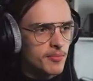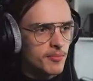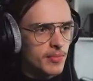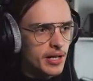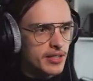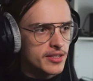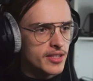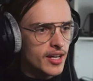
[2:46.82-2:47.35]

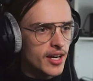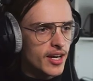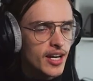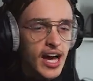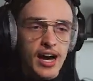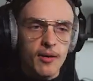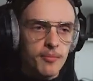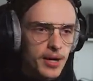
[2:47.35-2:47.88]
But uh,
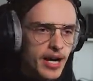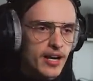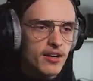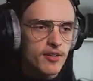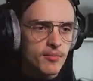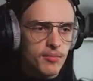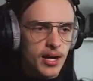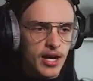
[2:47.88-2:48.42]
yeah, I'm
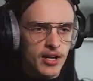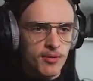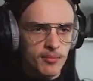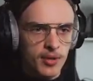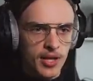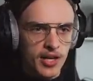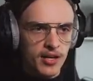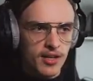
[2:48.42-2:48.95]
back. I'm back in
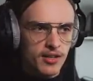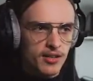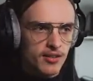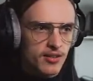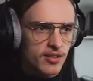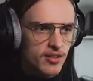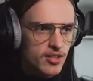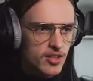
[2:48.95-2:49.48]
playing
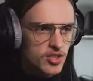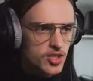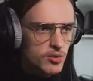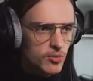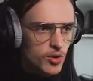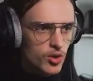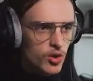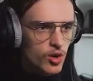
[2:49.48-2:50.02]

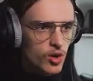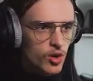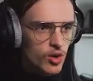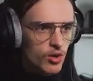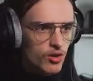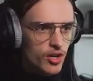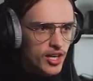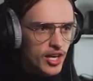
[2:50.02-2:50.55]
some more
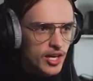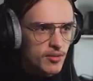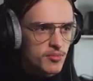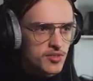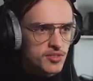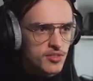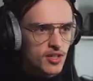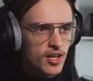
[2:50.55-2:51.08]
horror
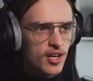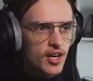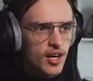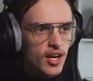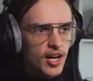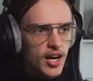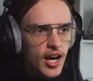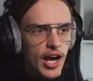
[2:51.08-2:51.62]
games.
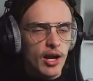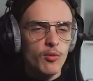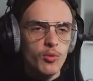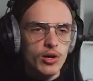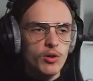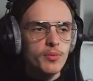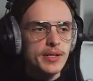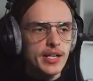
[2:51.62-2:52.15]
Uh, I
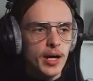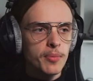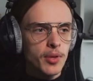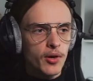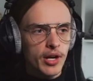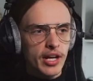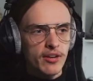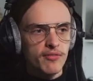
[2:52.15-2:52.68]
will be
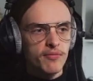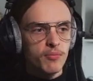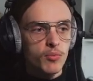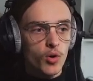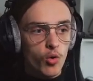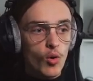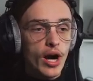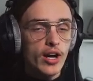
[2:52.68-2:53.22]
uploading
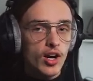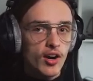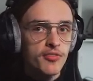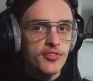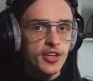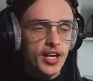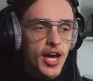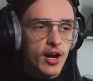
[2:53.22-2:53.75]
quite
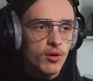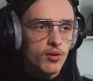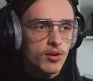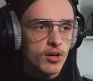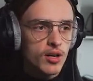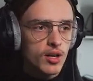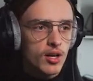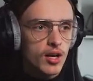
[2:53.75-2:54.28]
often now.
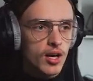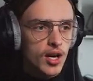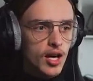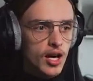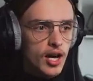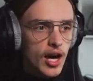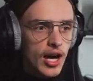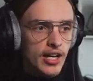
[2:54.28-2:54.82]

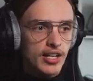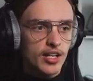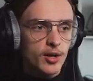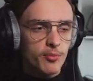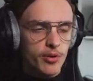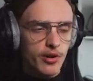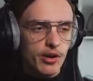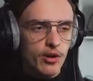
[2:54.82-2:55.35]
Uh, I need to
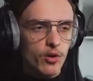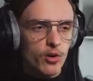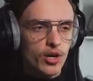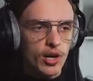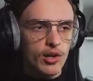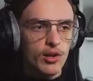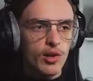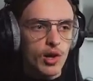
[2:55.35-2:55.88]
pre-record
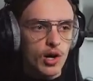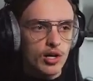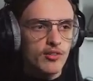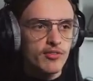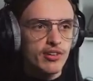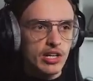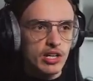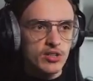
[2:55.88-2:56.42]
a lot
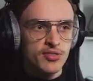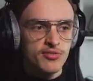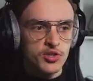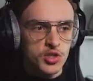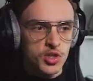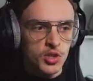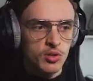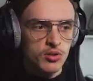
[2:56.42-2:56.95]
of videos for
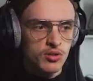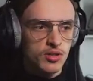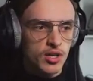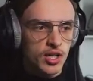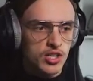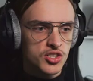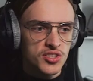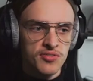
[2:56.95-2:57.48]
June.
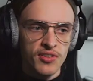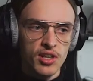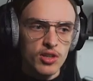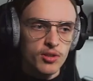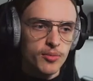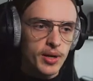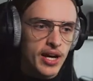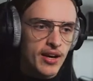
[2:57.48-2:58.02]
Uh, just follow
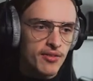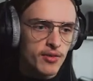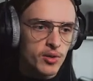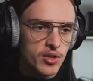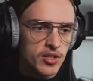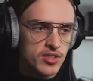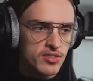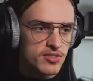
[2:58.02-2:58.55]
the path,
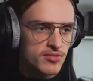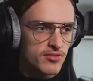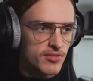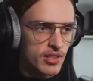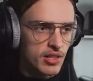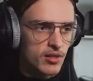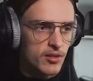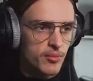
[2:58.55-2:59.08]
Lucas.
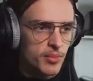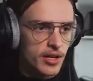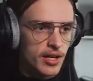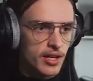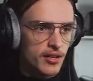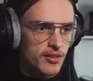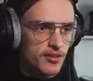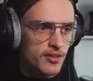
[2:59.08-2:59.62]
Follow the
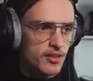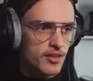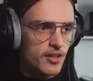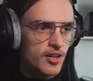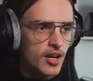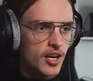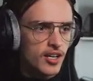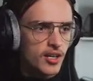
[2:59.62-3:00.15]
path.
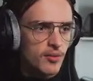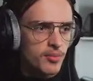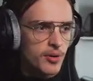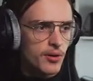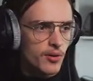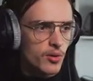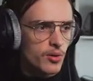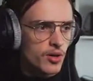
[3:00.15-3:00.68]
I need to
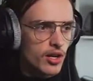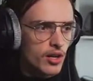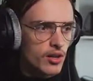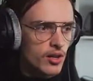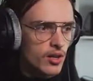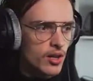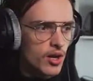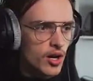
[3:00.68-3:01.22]
pre-record a
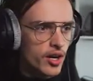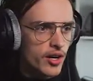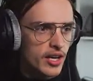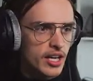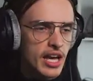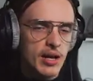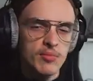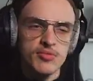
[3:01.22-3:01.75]
lot of
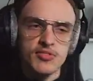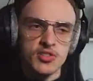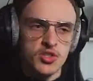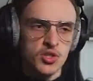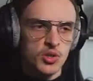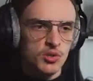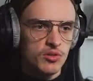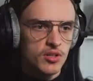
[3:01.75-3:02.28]
games for
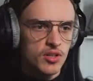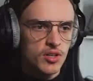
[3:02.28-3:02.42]
June.